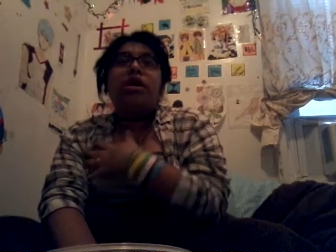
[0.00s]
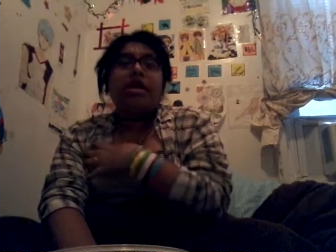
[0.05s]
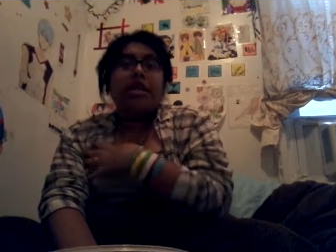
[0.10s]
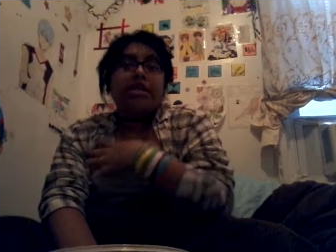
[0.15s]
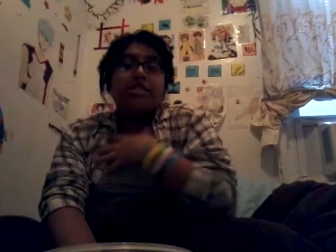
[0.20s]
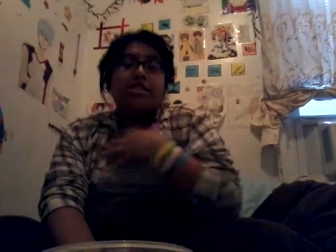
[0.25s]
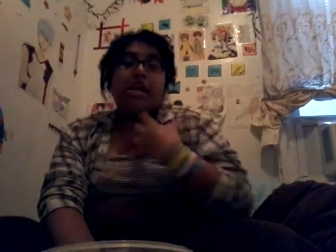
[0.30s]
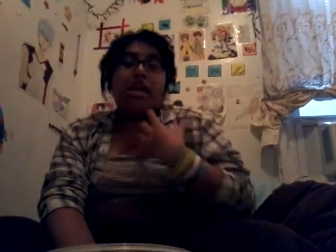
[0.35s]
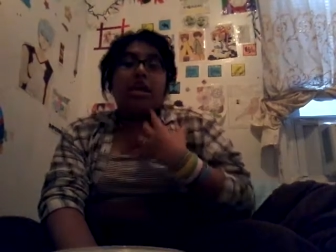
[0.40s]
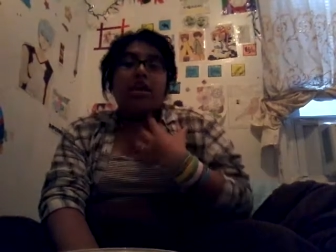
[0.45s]

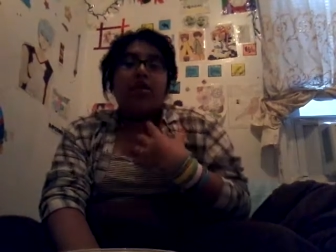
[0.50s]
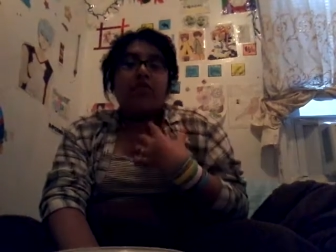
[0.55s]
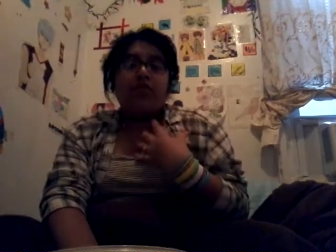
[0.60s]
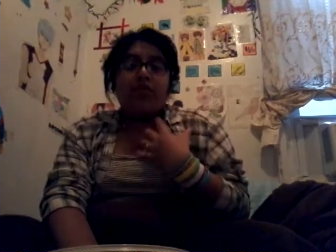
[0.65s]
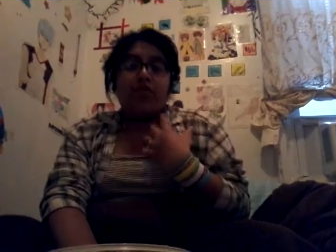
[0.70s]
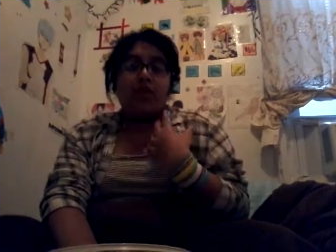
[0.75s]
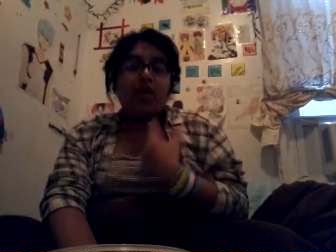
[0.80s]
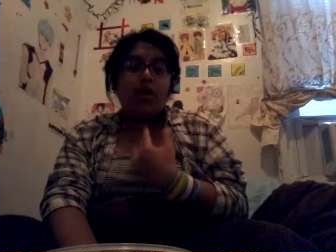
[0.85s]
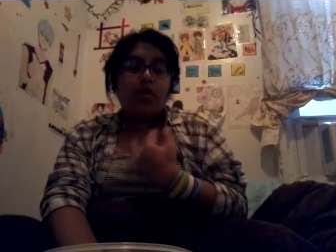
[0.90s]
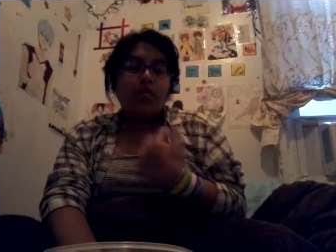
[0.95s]
inside of
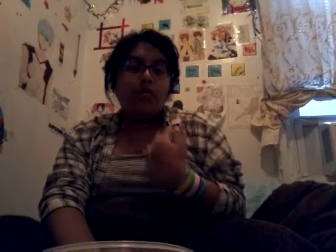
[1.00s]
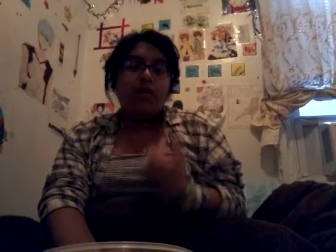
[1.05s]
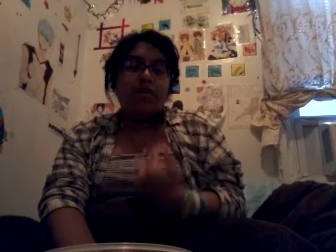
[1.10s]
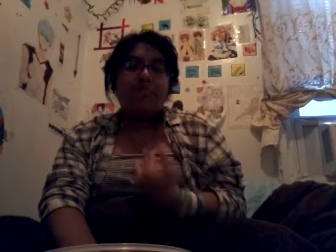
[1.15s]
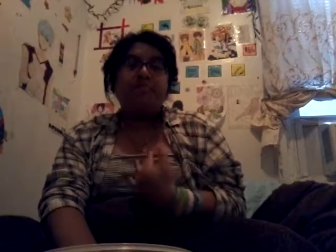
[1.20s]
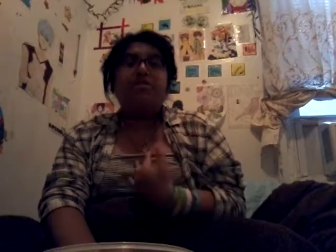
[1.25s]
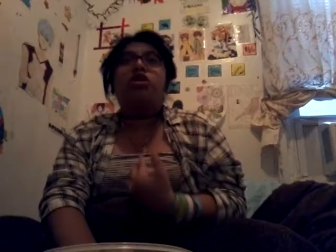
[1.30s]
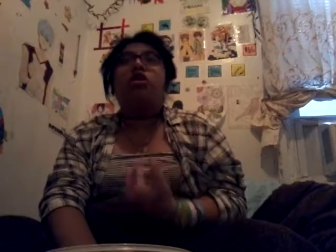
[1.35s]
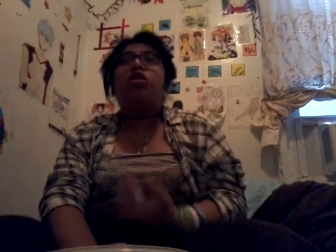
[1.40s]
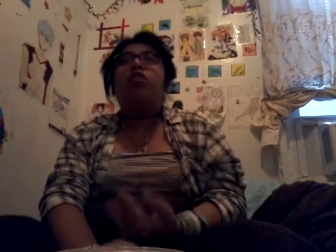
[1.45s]
um,
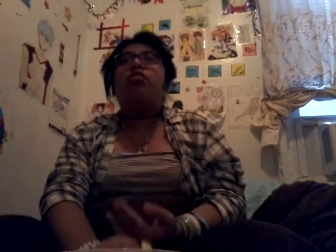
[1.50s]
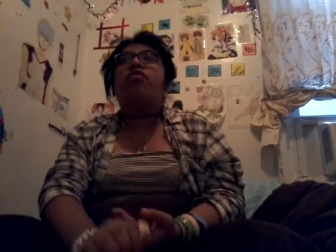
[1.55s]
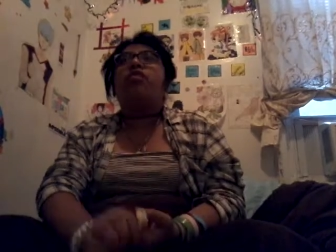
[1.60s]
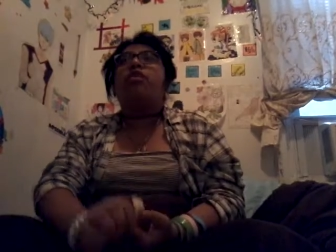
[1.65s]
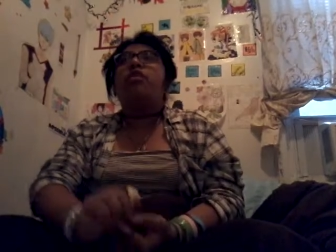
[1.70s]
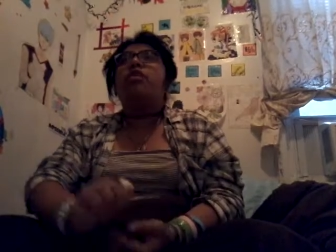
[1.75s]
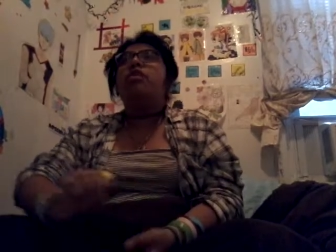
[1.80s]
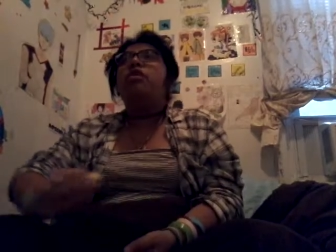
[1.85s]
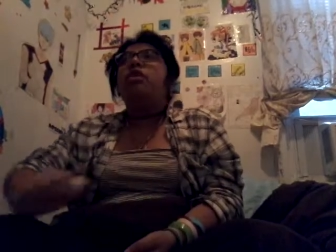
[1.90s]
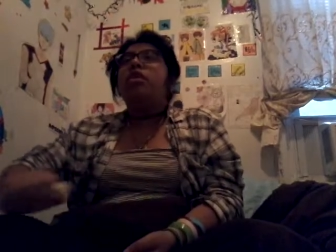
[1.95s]
himself,
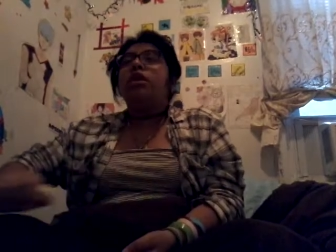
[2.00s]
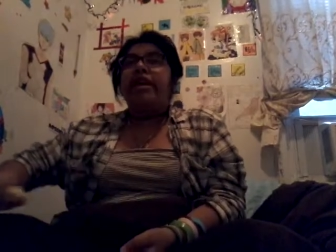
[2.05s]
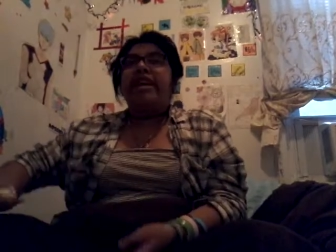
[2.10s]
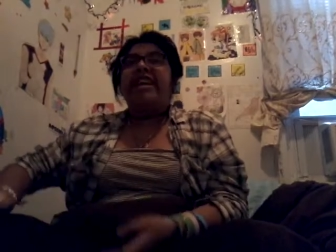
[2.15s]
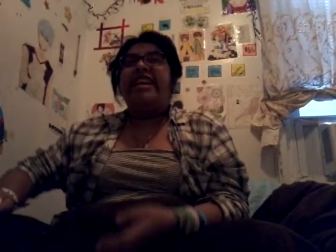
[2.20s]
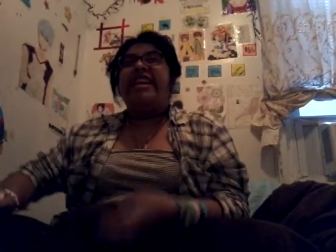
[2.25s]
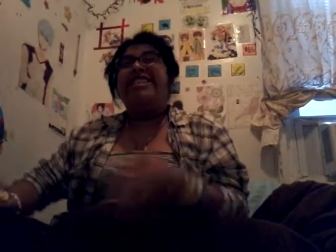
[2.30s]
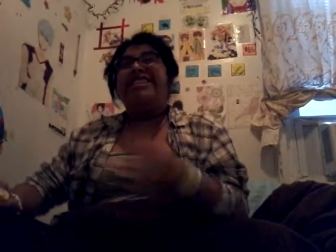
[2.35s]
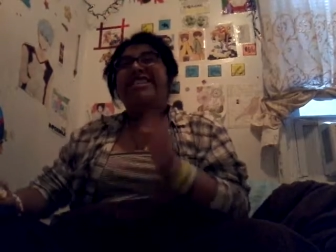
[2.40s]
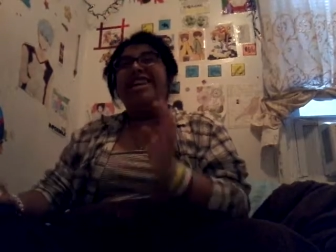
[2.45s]

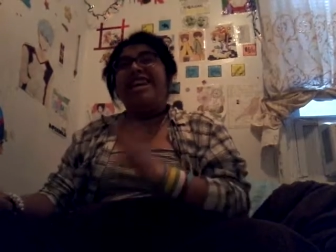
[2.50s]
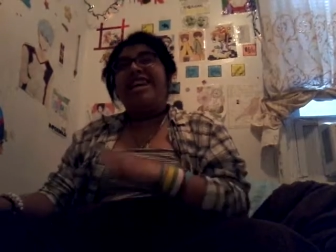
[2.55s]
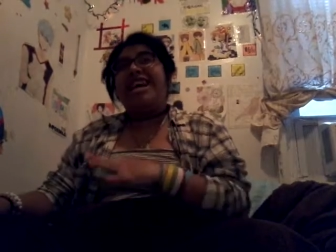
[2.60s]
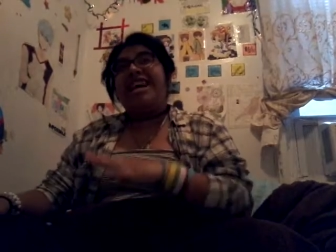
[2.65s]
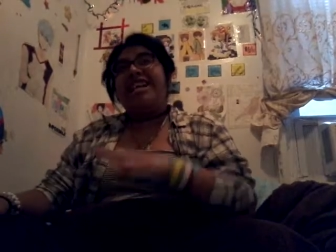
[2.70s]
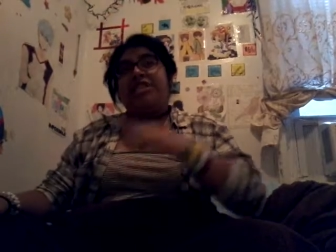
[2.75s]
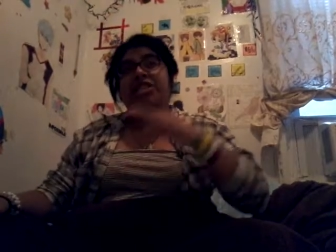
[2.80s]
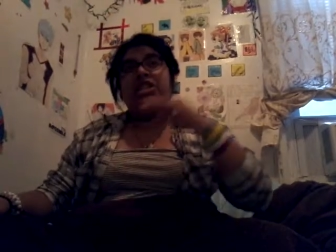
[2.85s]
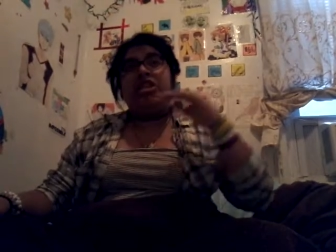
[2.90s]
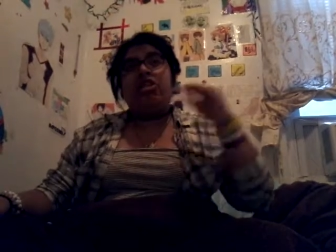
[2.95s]
and his dad
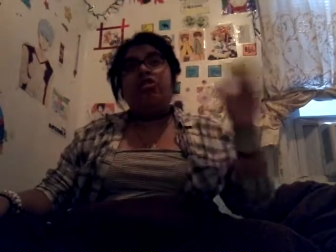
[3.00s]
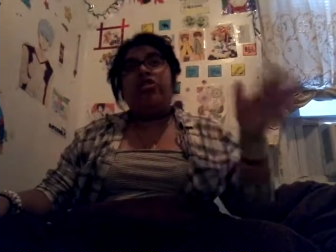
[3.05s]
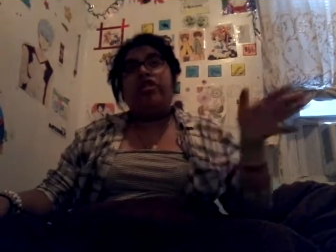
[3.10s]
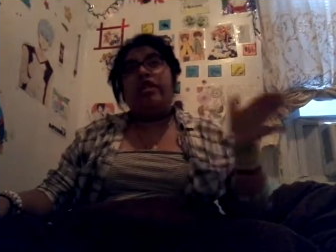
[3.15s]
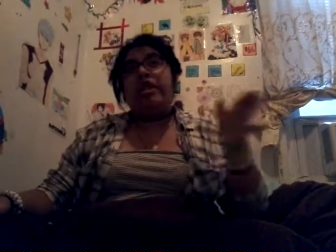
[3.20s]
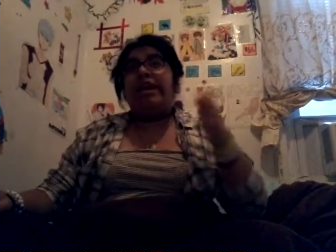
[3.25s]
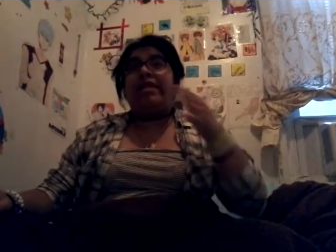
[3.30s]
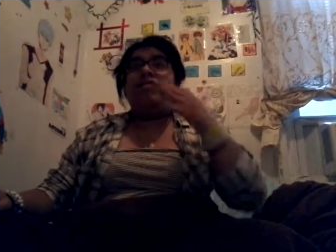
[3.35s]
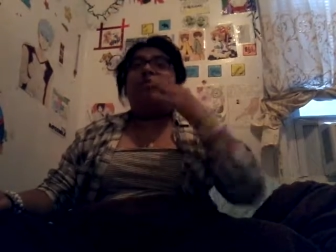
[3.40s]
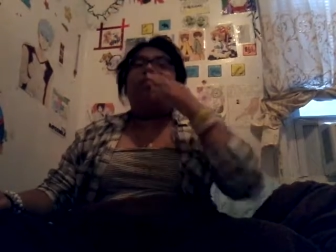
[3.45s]
has the other
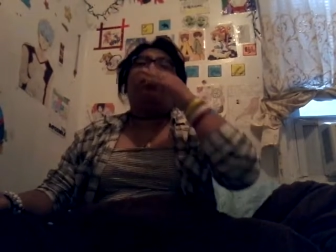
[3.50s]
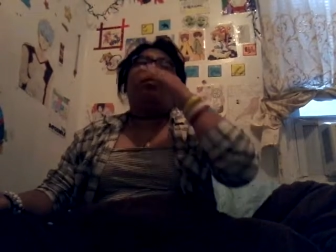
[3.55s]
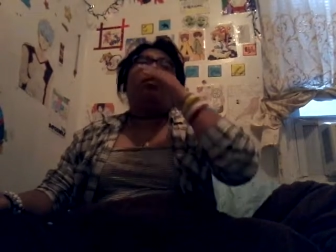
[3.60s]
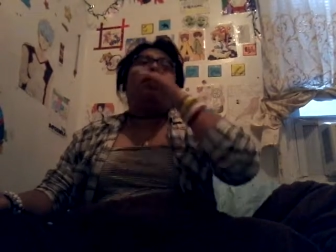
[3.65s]
half.